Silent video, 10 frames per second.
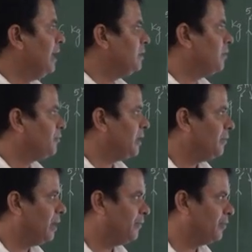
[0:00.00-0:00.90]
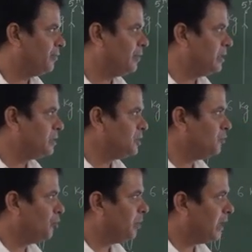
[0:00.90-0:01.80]
when the frame of
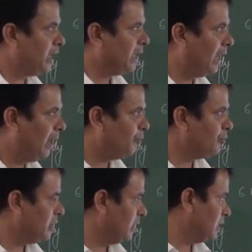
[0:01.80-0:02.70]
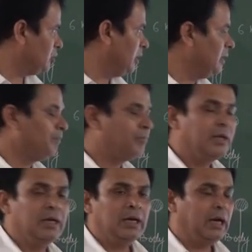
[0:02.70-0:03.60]
reference is moving in upward direction.